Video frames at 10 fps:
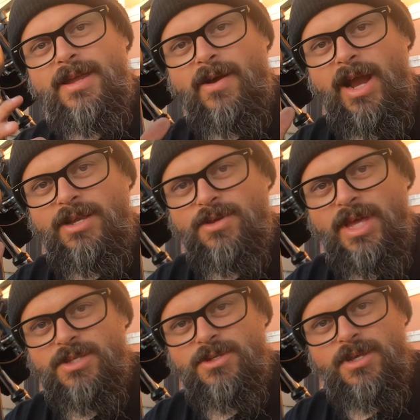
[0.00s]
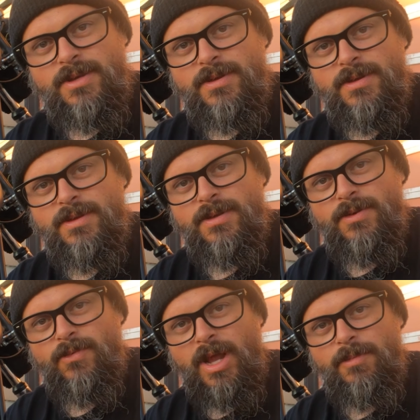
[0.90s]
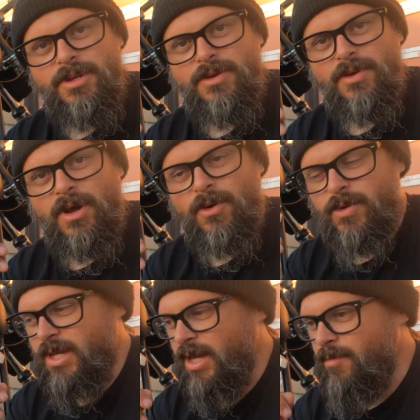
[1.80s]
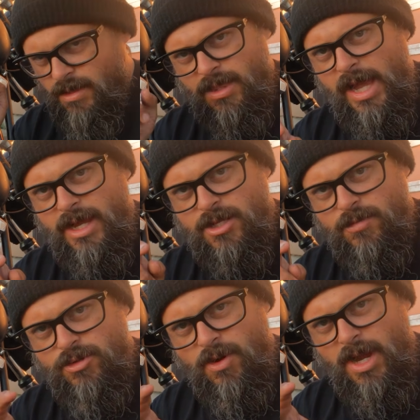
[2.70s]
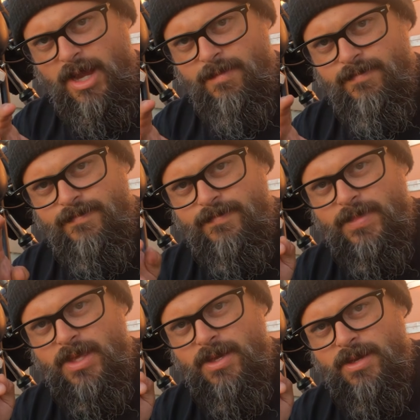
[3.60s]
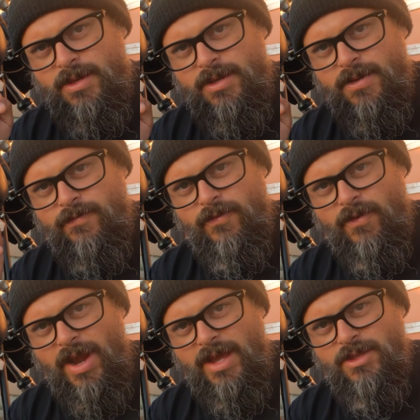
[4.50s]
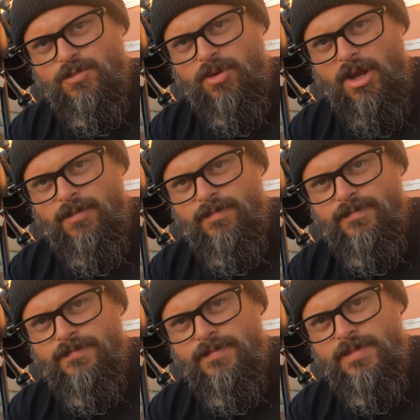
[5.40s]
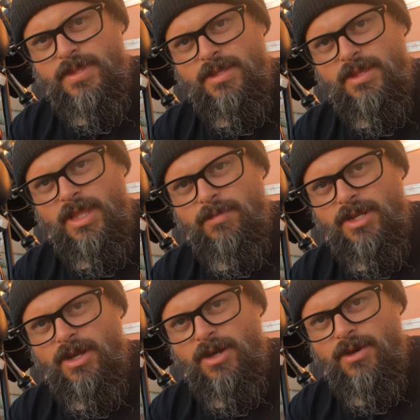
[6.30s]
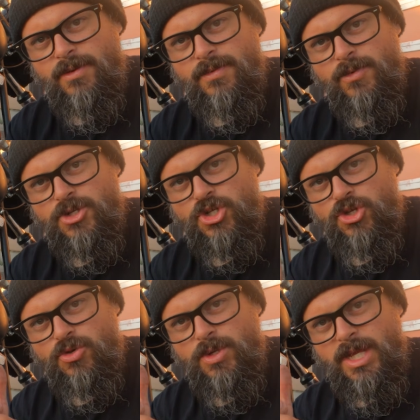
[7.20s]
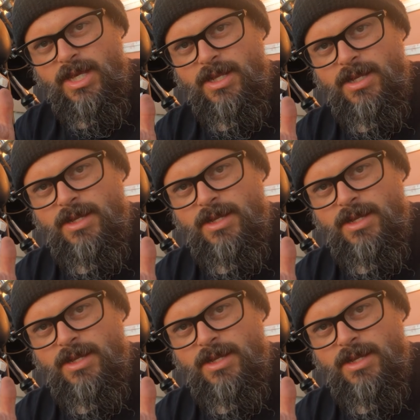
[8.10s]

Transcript: All right, so that's what I've been doing all weekend. Like, subscribe. If you've ever had this problem, let me know what you did.